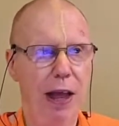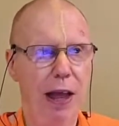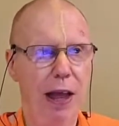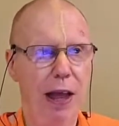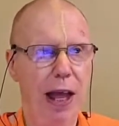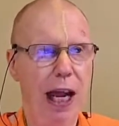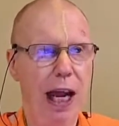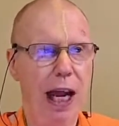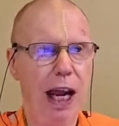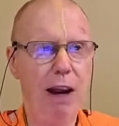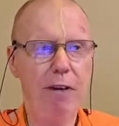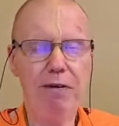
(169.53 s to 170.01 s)

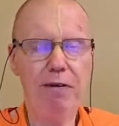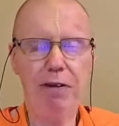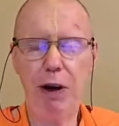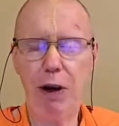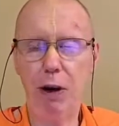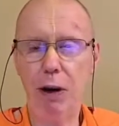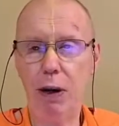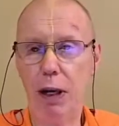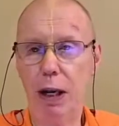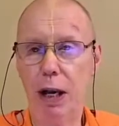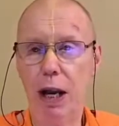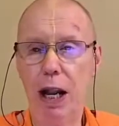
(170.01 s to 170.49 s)
if you
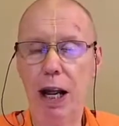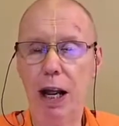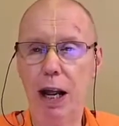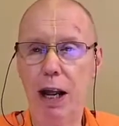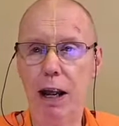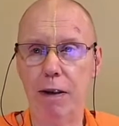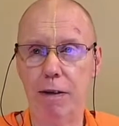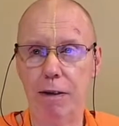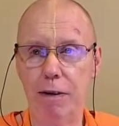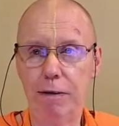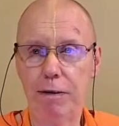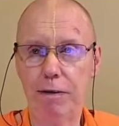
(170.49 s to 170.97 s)

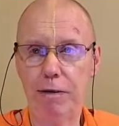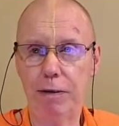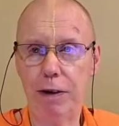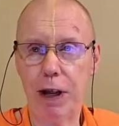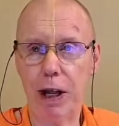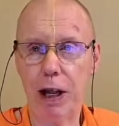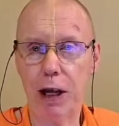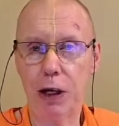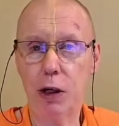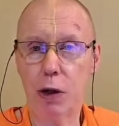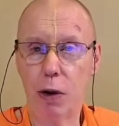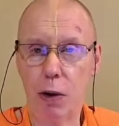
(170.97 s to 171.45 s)
live
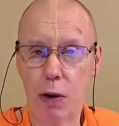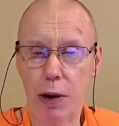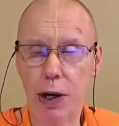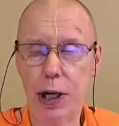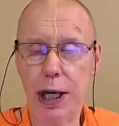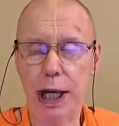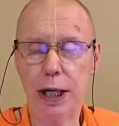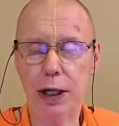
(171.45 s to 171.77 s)
according